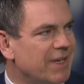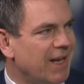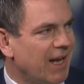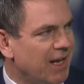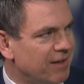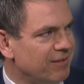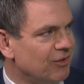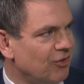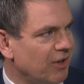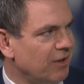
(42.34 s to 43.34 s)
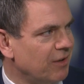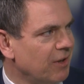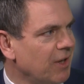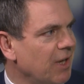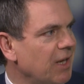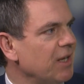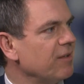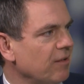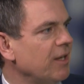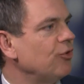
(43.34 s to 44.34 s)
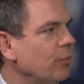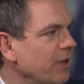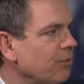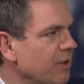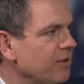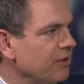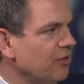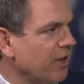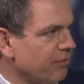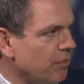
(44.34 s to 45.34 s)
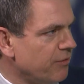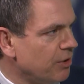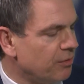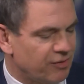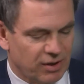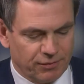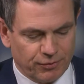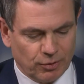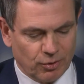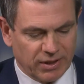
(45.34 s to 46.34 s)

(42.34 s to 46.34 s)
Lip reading: really hasn't done is led to an increase in tax revenues. And if you